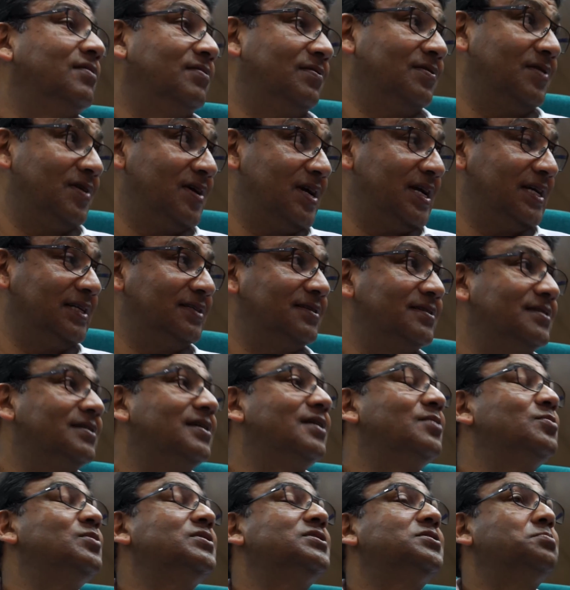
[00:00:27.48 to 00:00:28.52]
All right. I
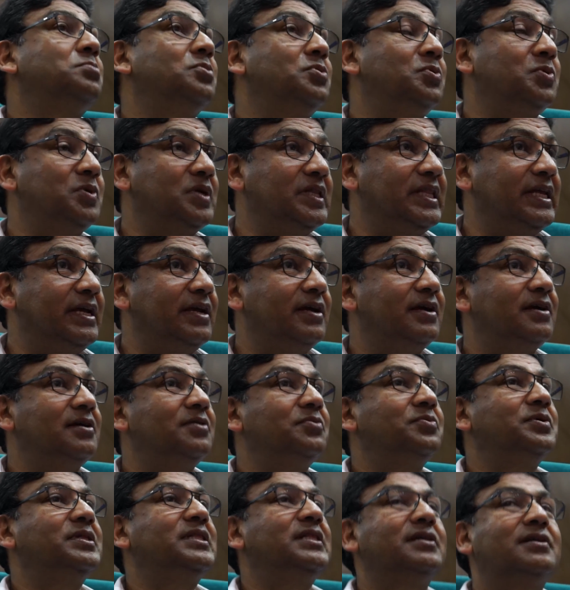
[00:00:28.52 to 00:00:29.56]
was born there
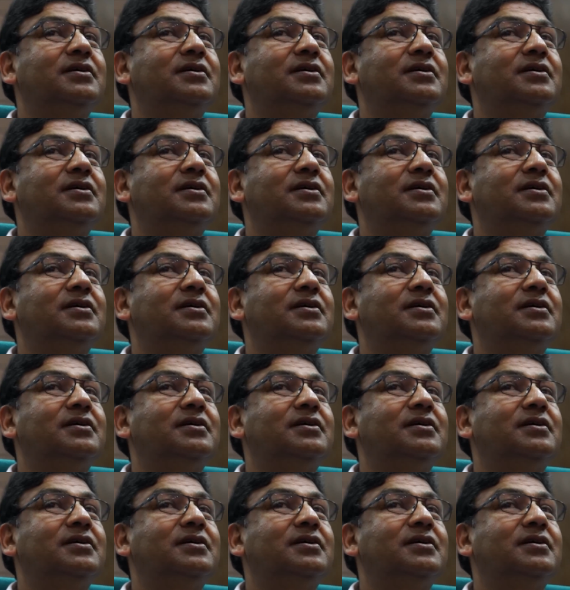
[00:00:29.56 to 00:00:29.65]
with the